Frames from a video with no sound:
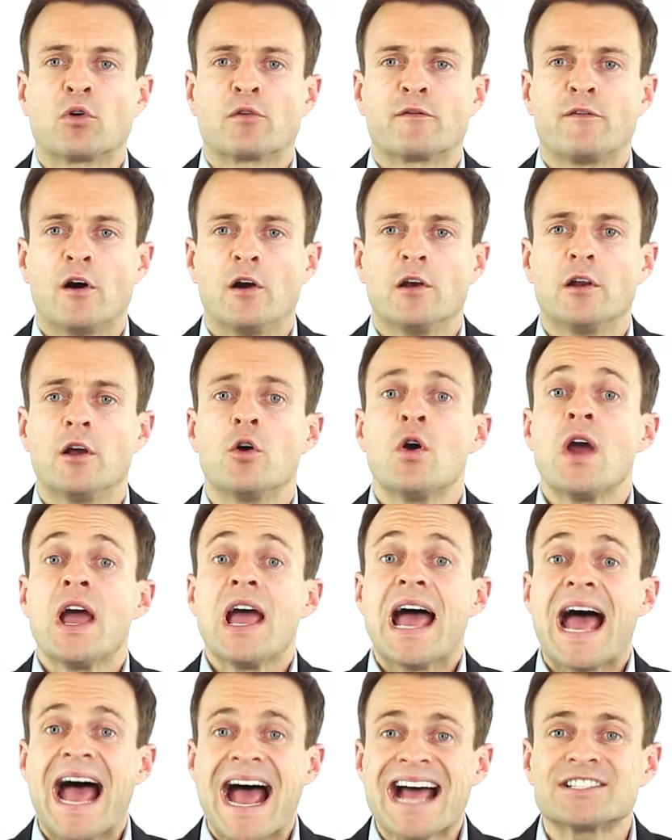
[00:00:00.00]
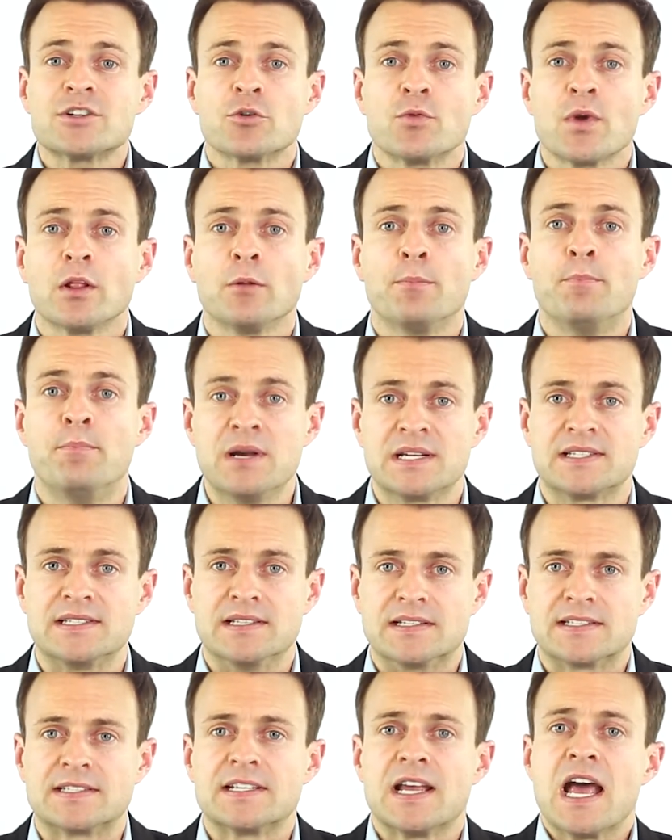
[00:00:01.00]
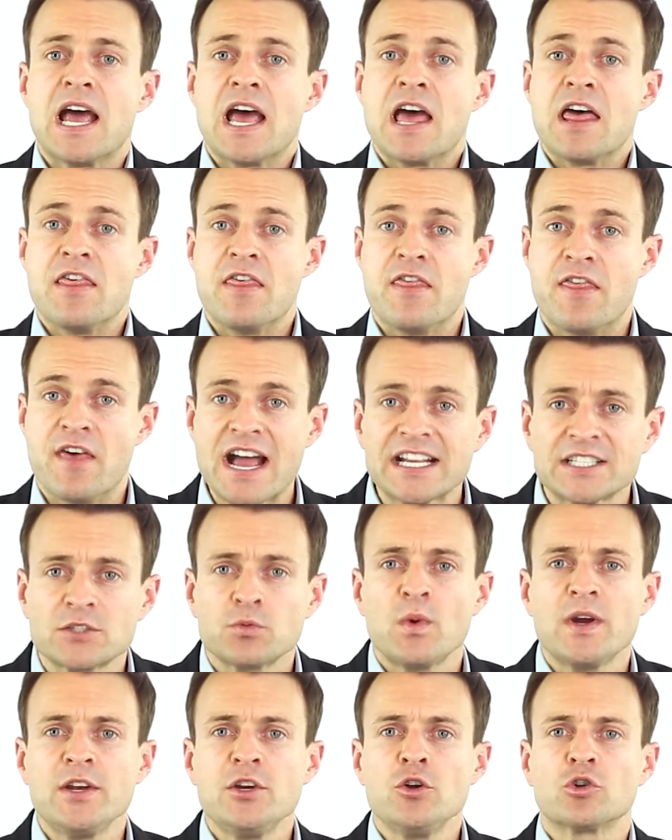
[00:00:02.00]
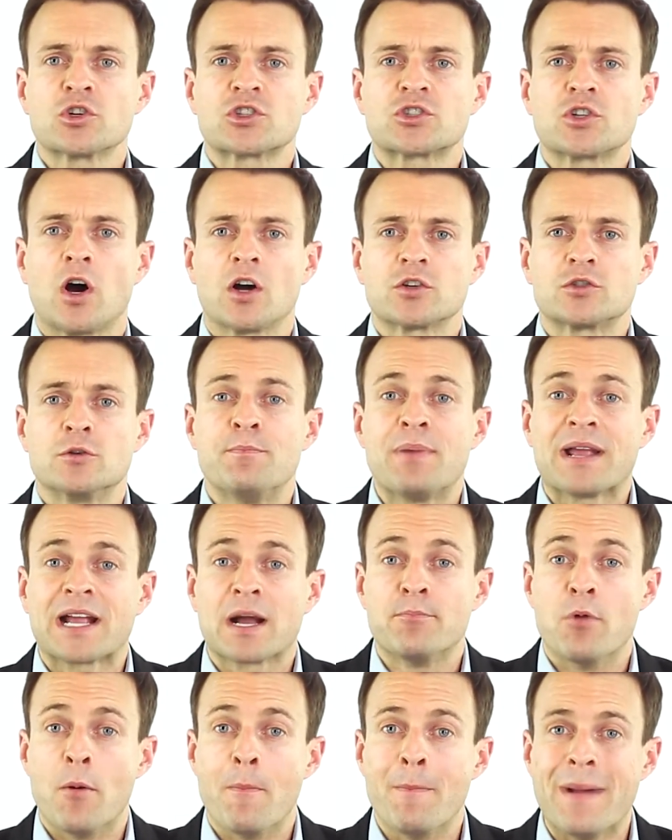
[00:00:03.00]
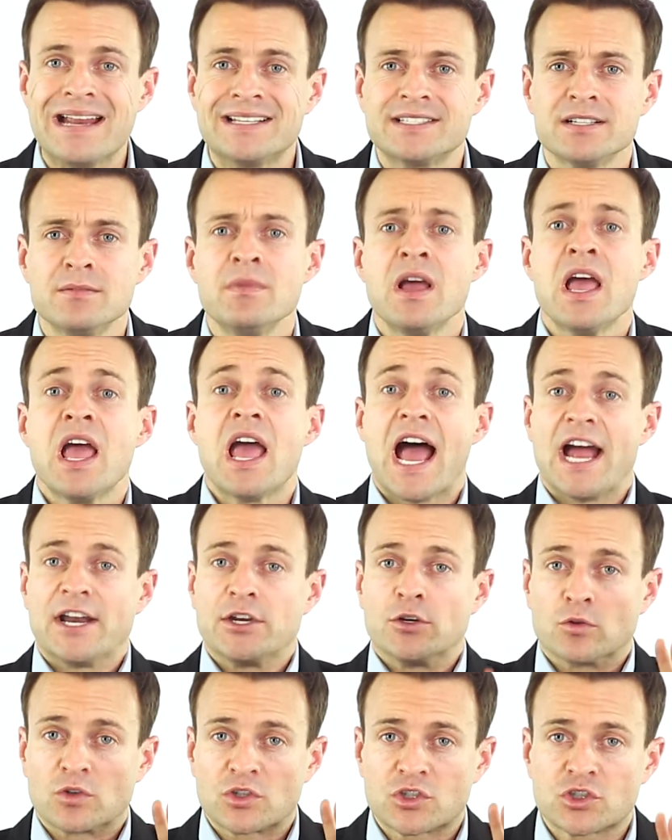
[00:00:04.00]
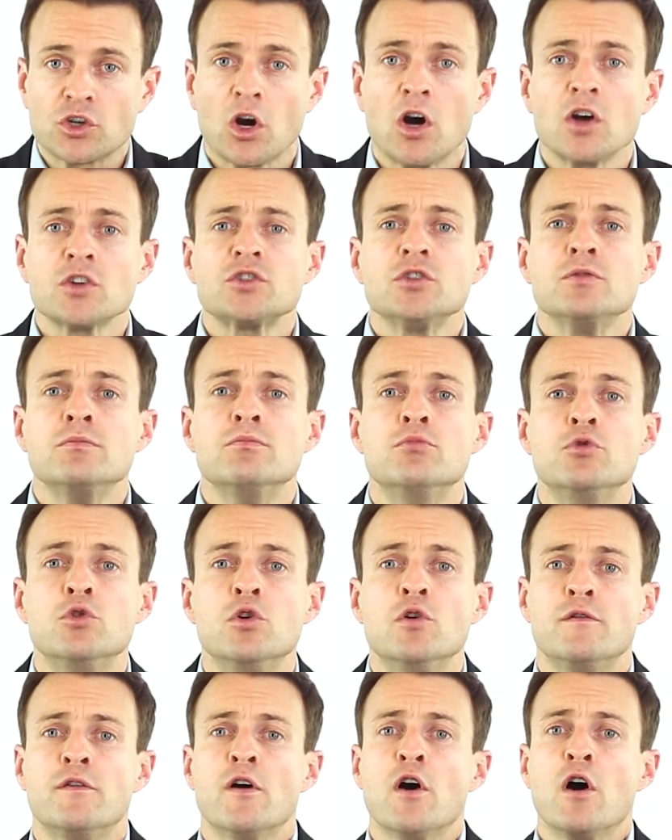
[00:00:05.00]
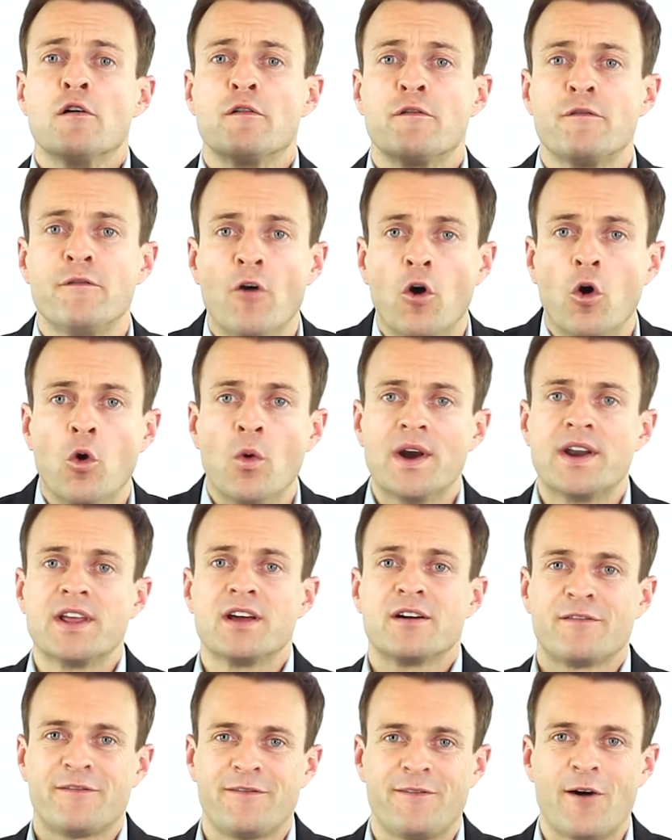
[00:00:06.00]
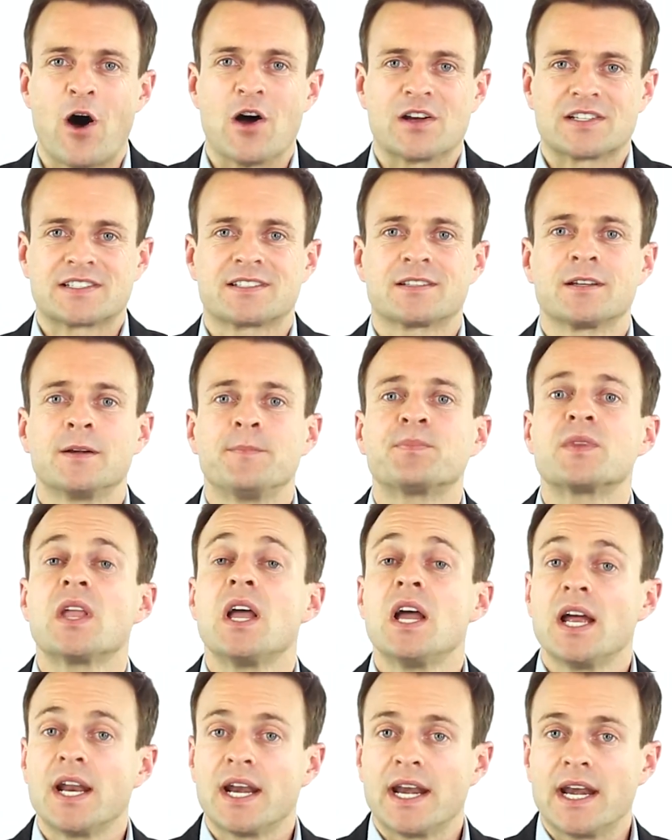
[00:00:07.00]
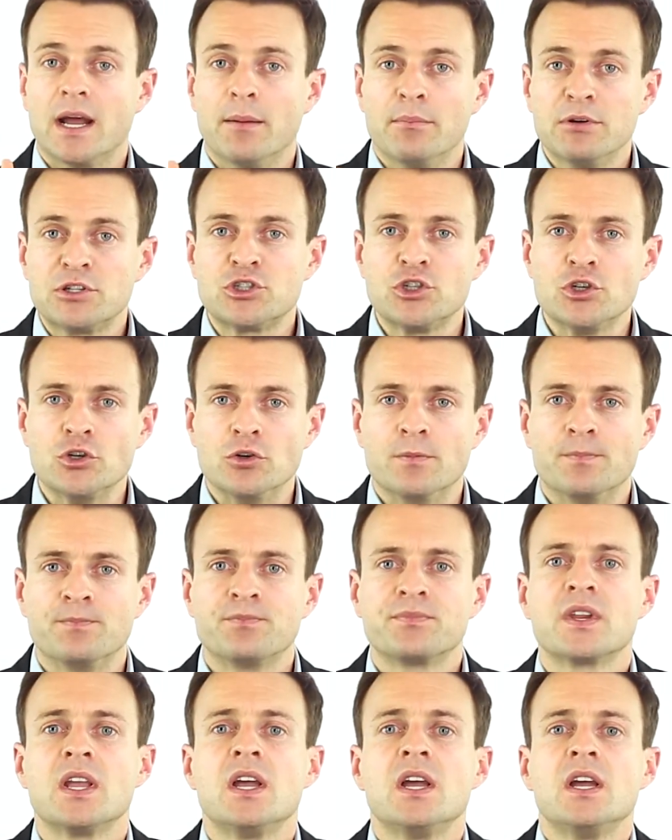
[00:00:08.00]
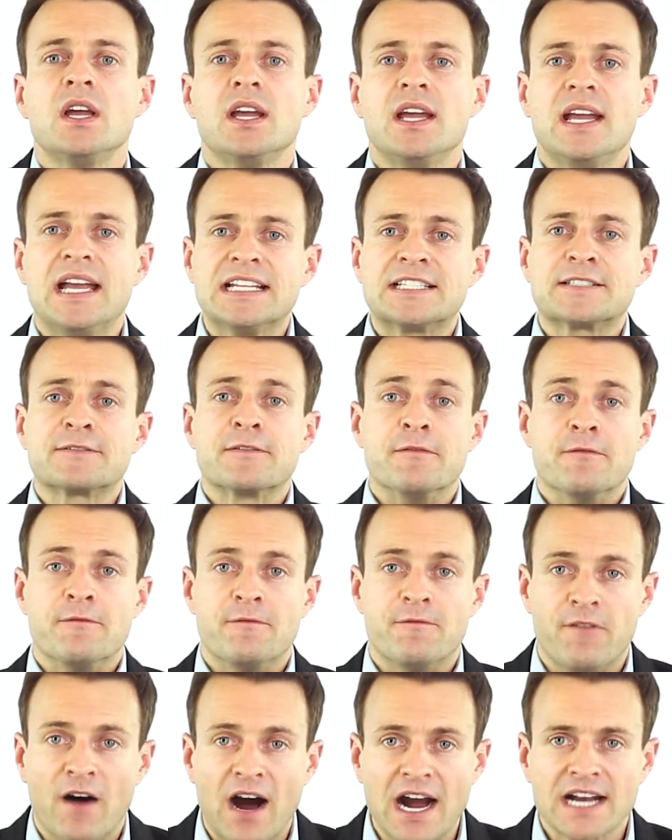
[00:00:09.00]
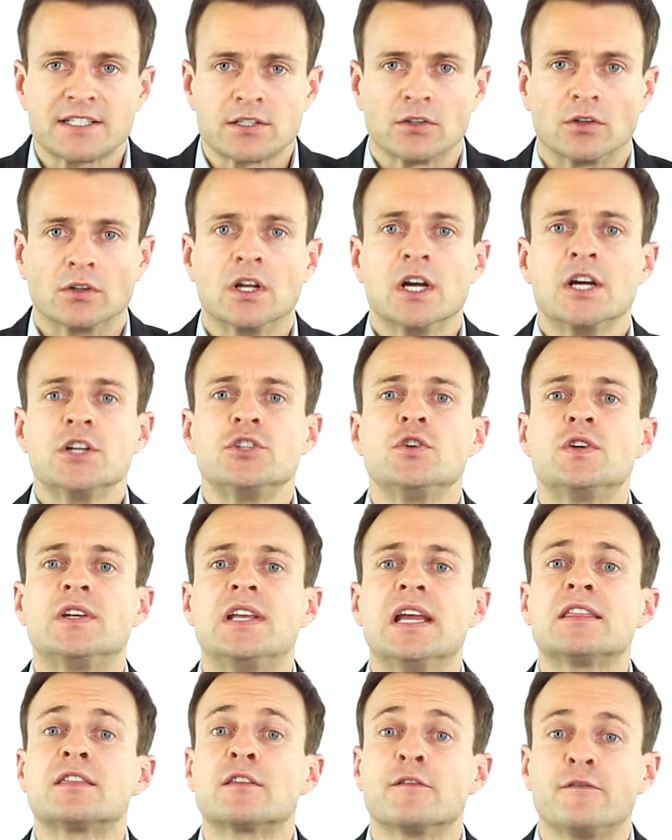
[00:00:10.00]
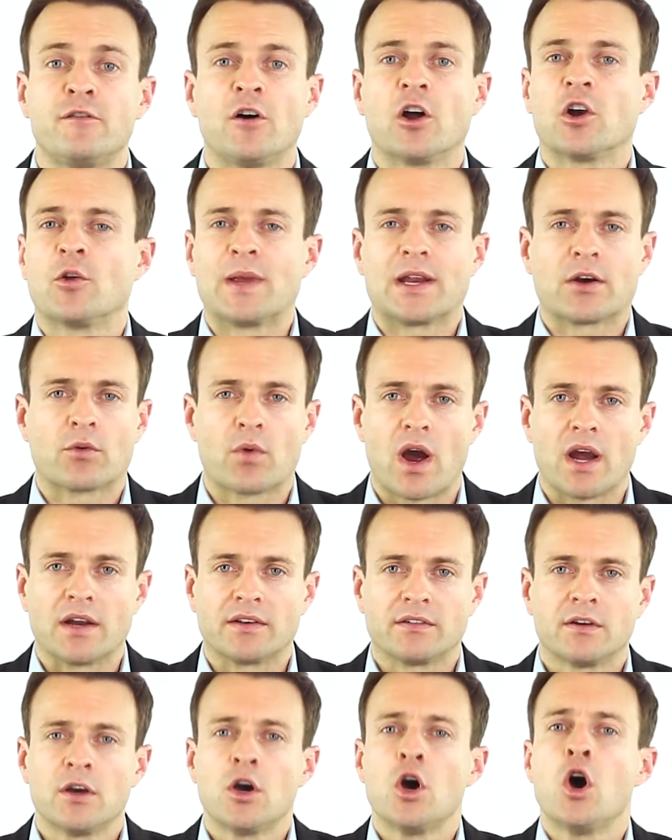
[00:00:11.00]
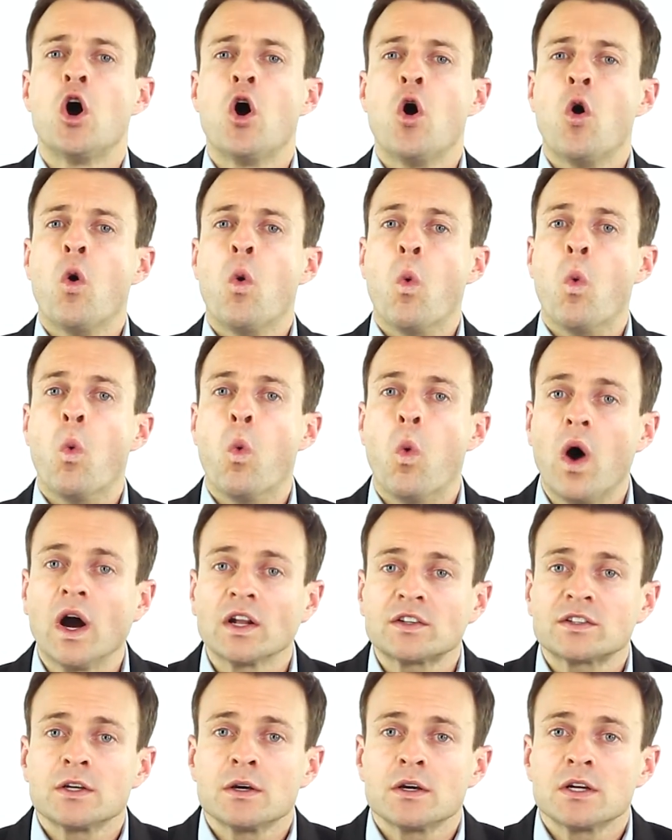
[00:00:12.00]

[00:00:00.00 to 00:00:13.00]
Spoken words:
portfolio as a real business, that's when you'll start to pick up momentum and you'll start to move forward fast. Number 2, it's vital to get the following right. What